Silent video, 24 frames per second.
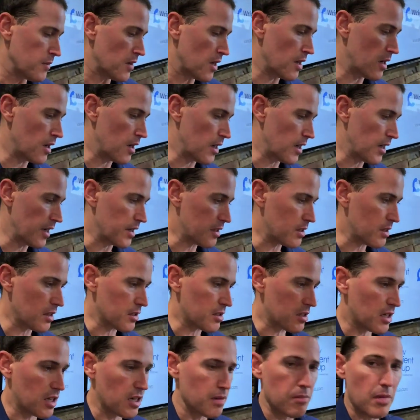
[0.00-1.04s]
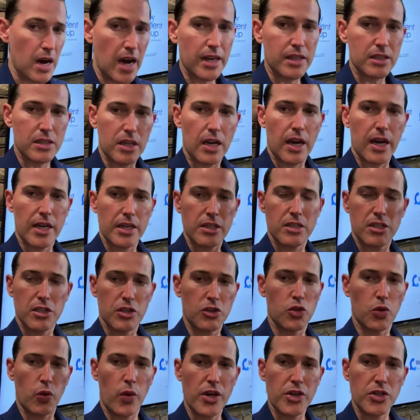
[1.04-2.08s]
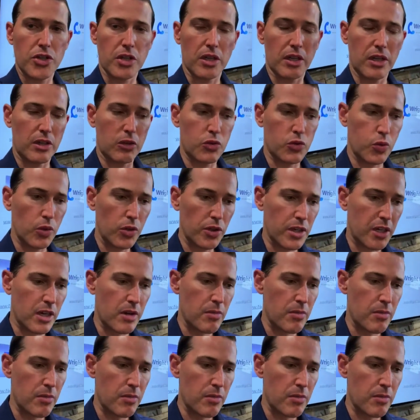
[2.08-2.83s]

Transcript: Uh, it, it's a commoditized situation. It's really